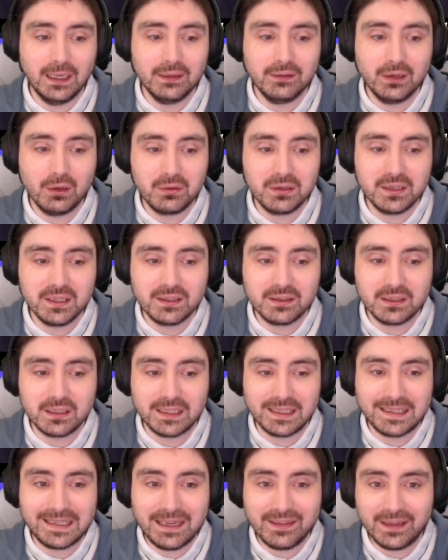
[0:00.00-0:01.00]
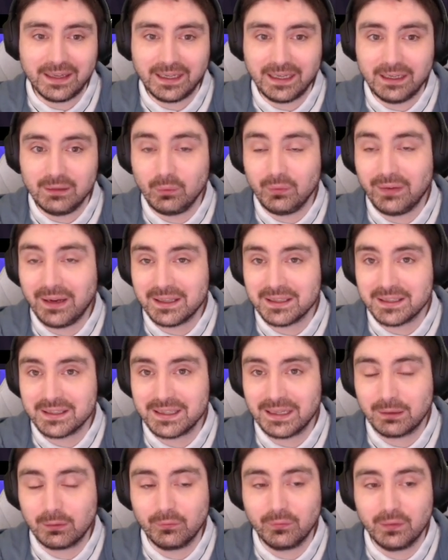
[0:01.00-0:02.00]
Notice to get that in, we've had to
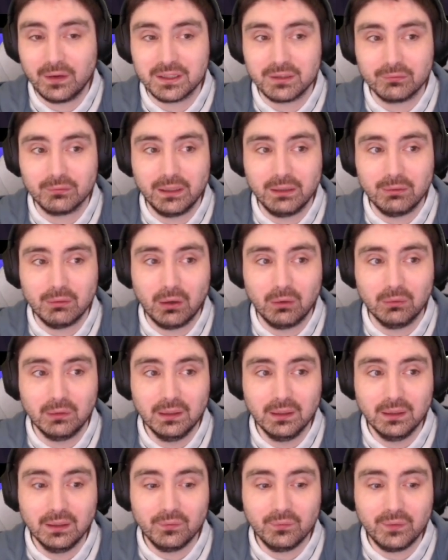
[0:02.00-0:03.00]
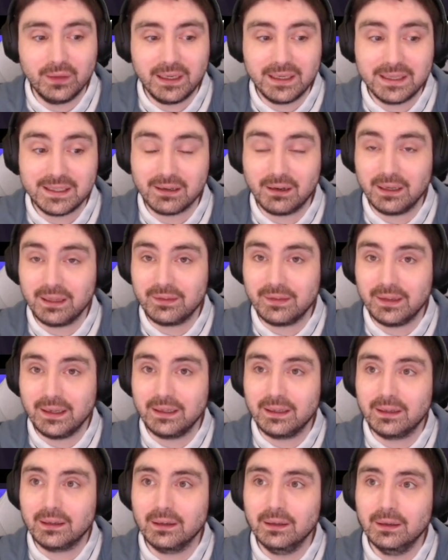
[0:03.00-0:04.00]
sacrifice a reroll. This, I
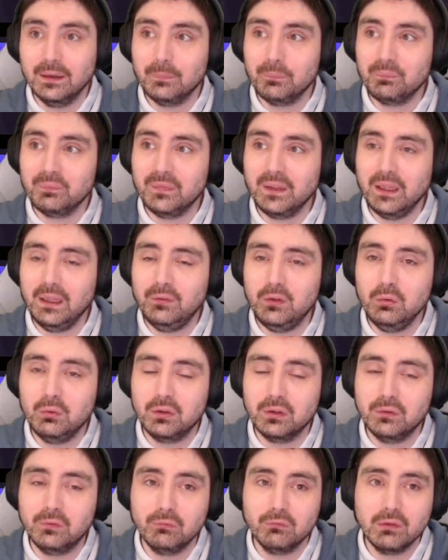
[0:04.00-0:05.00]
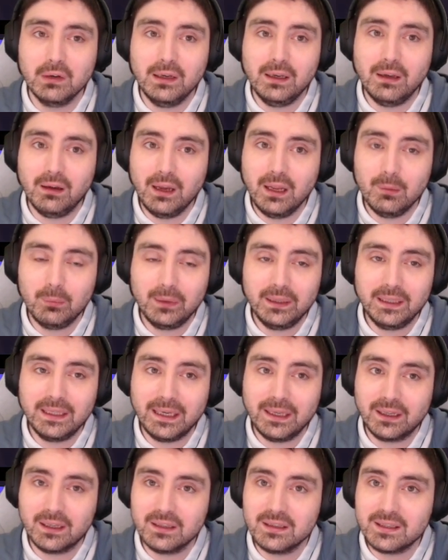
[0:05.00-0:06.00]
think, if you could reliably
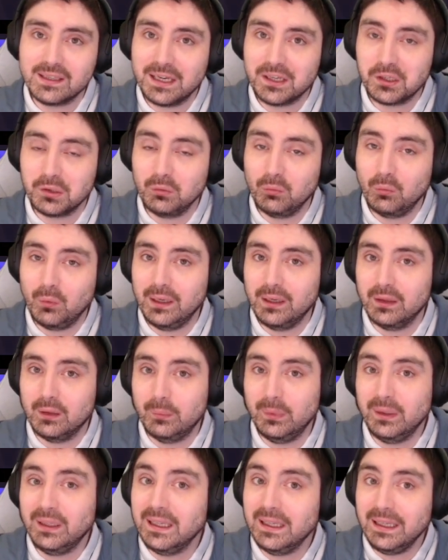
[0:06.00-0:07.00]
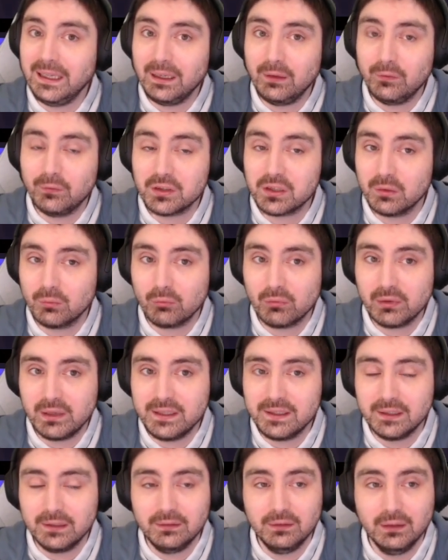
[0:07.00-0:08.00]
get a concession win at the beginning for some
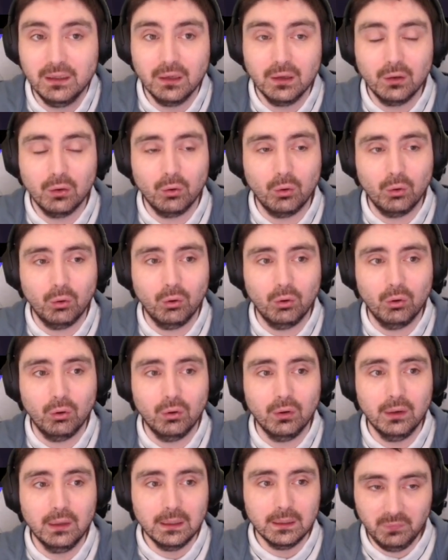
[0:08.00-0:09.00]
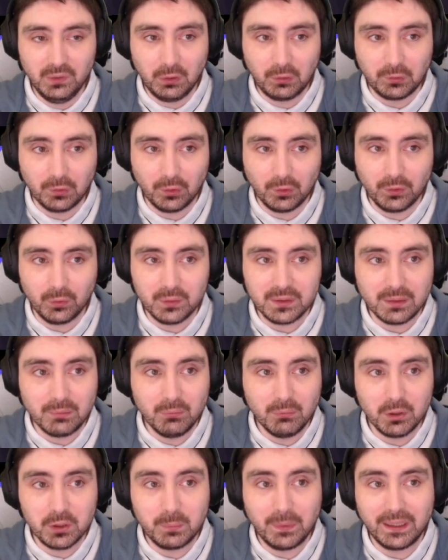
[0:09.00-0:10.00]
reason, or you thought there was a
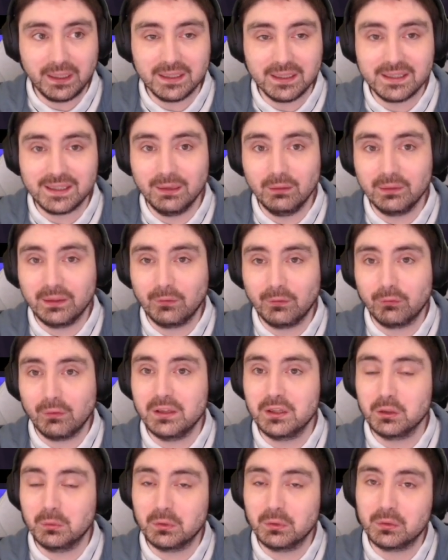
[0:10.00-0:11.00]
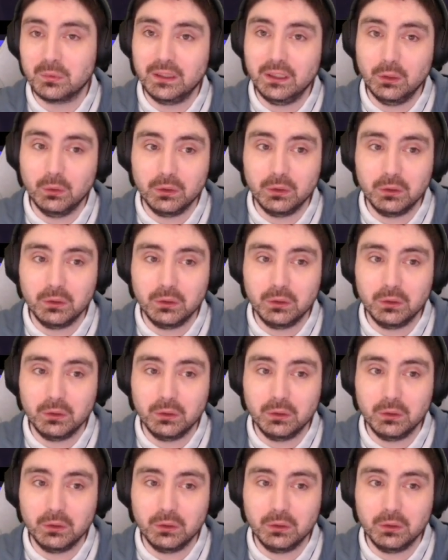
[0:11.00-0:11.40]
much bigger skill differential between you